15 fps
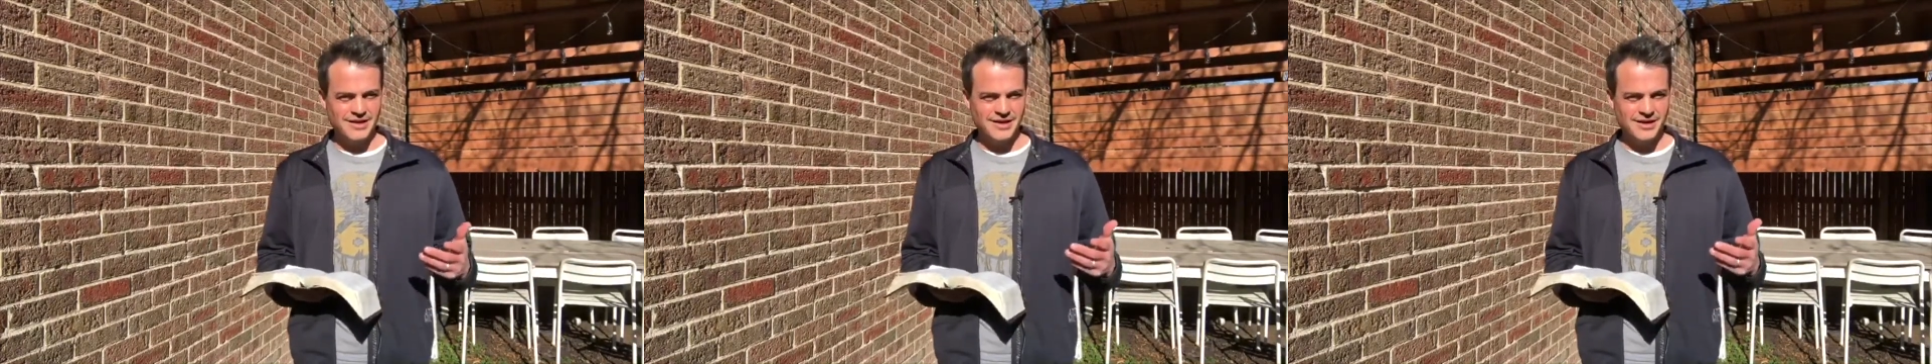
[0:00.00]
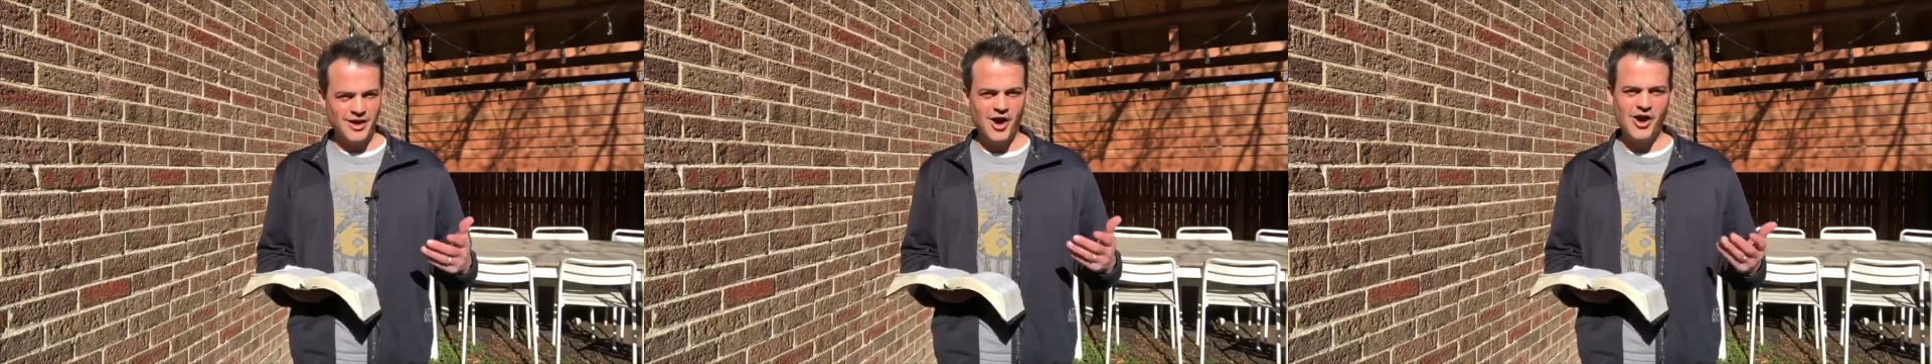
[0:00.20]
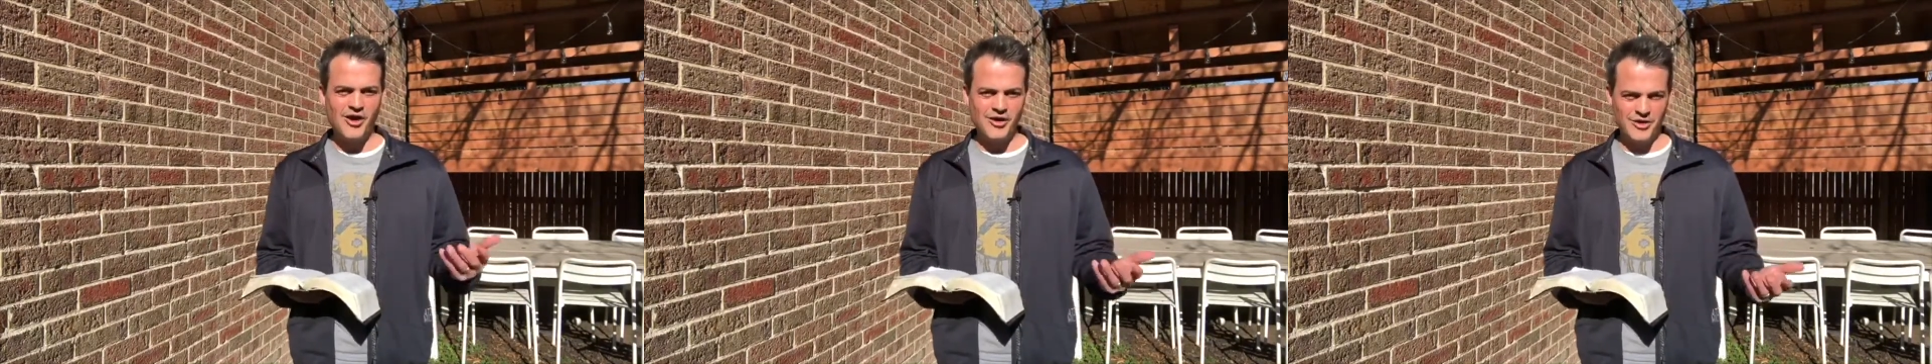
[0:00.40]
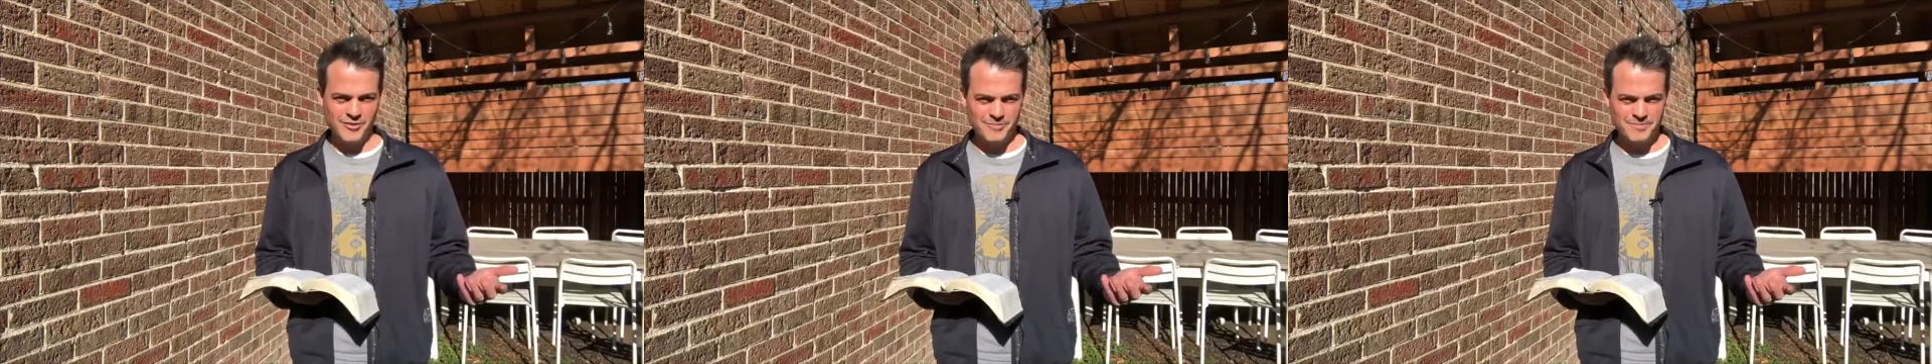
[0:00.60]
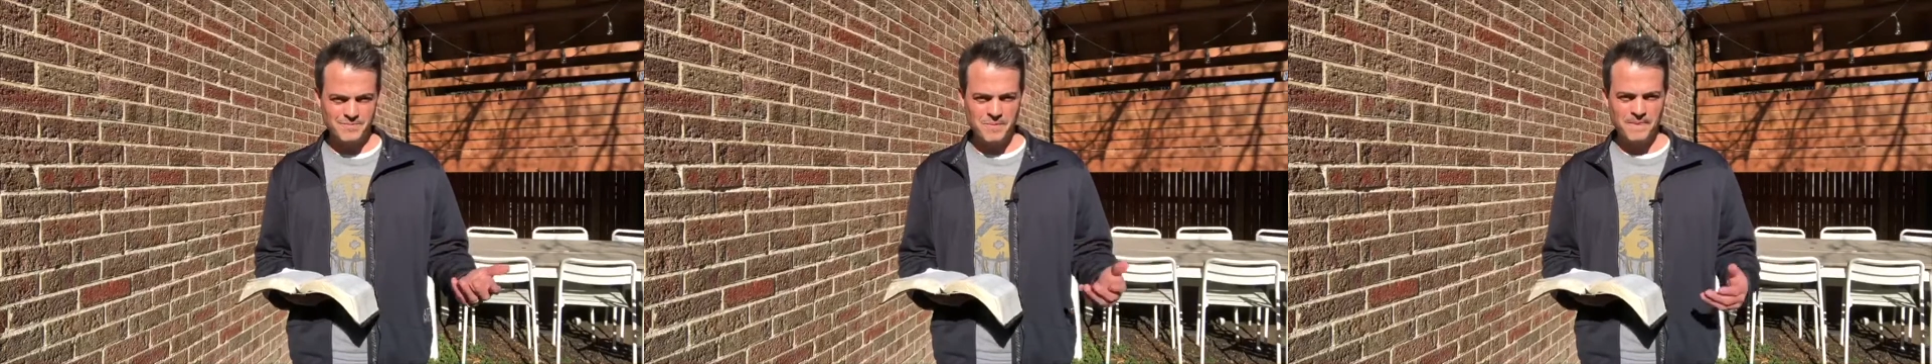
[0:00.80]

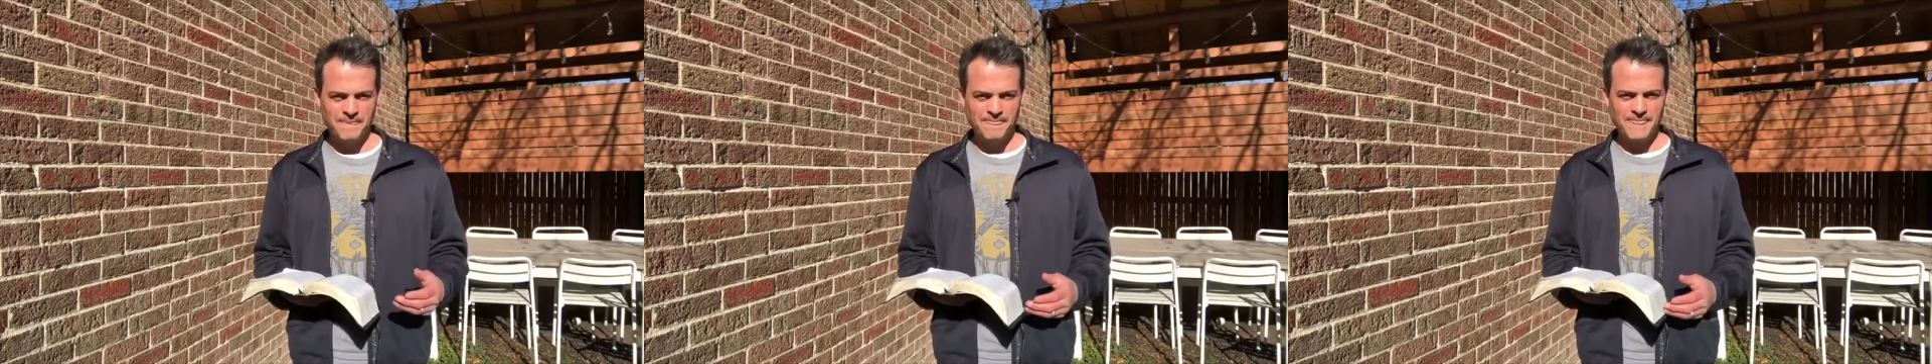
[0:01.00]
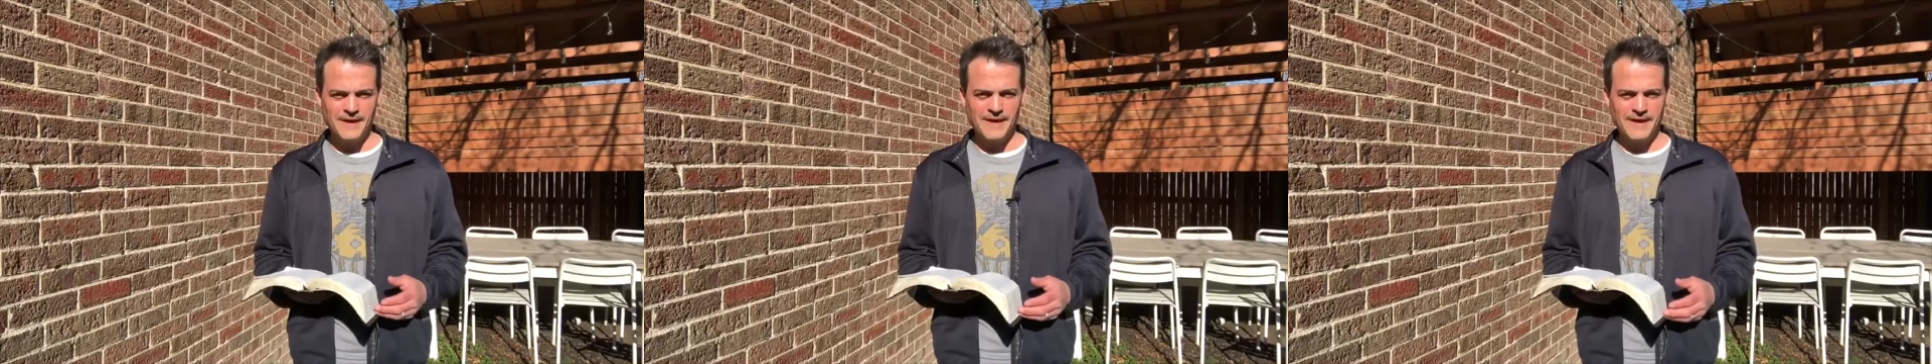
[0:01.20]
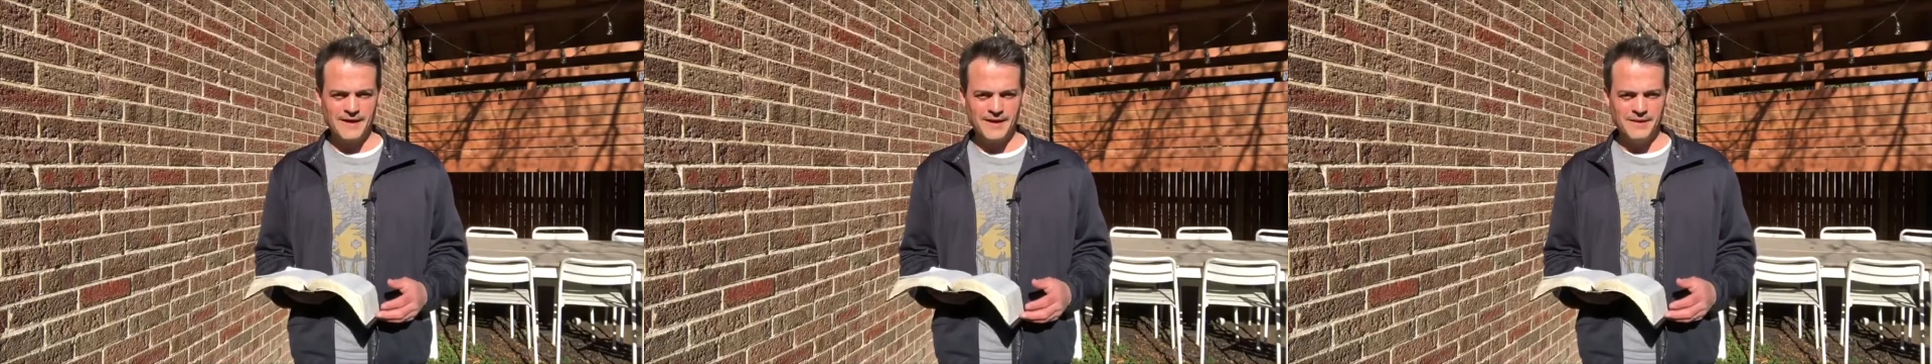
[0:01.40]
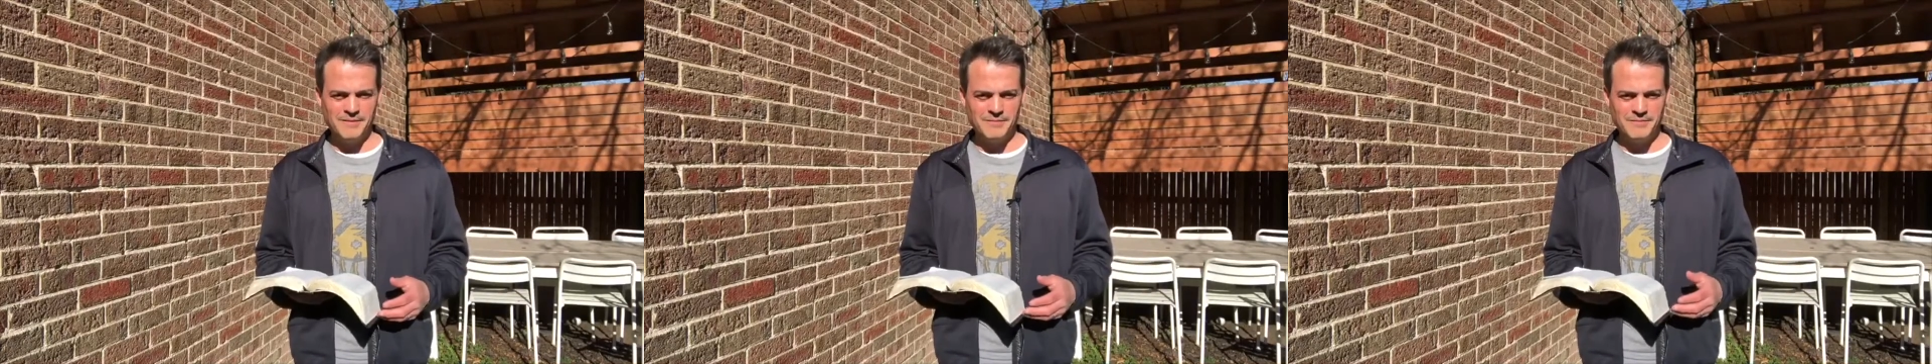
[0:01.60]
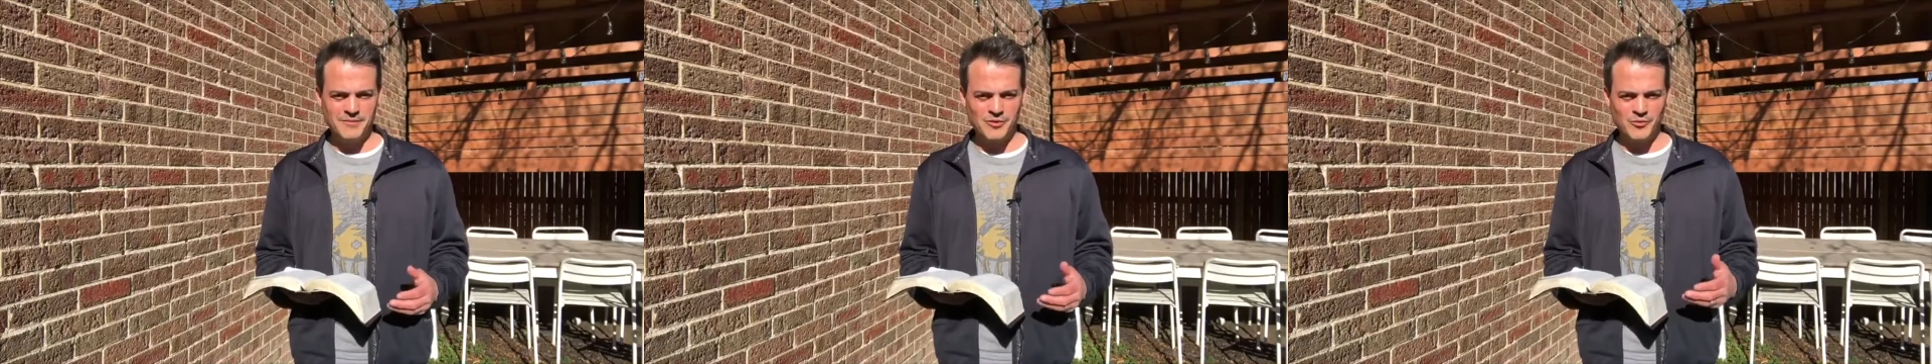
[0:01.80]
harm,
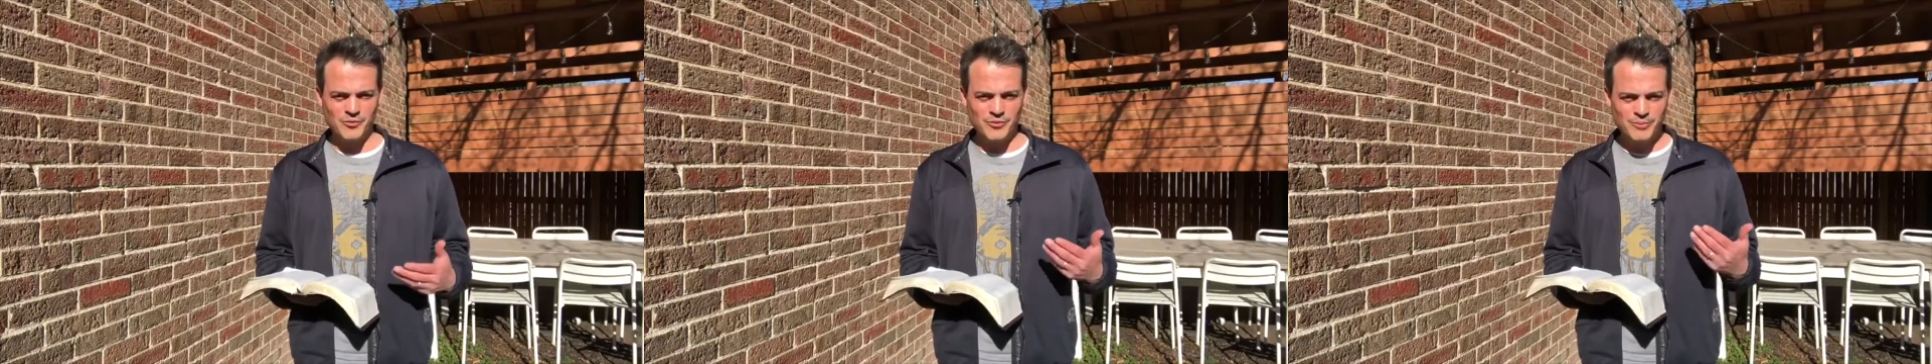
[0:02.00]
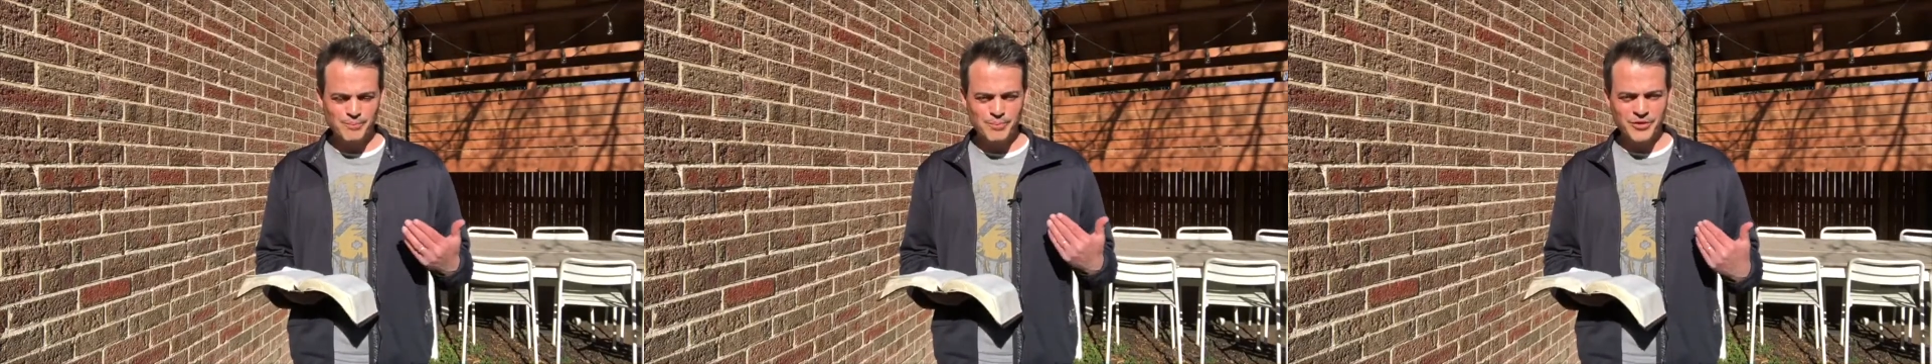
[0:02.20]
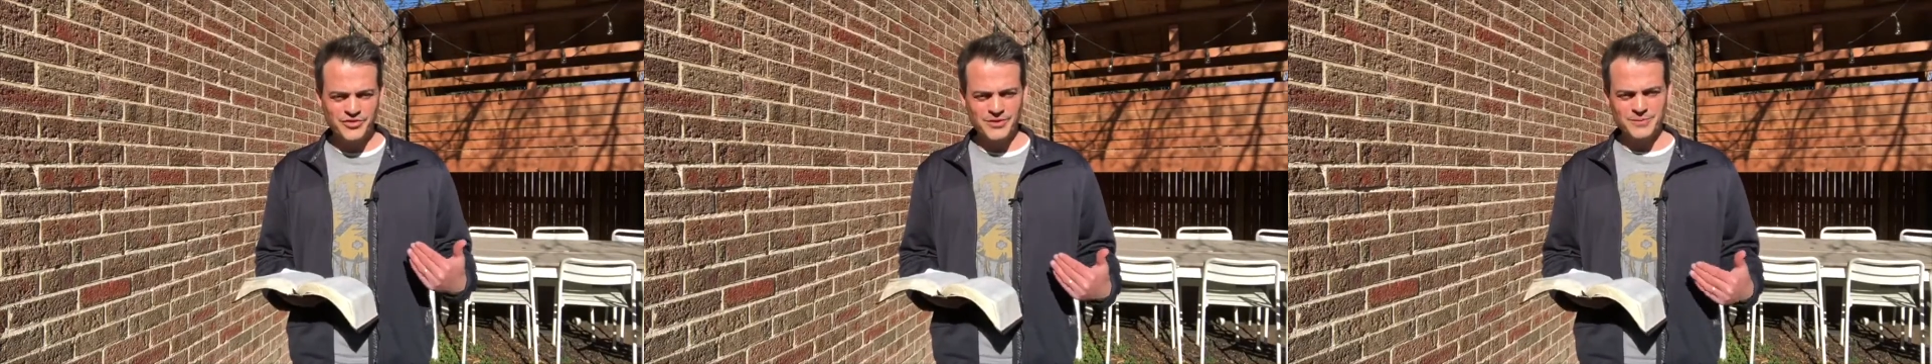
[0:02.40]
put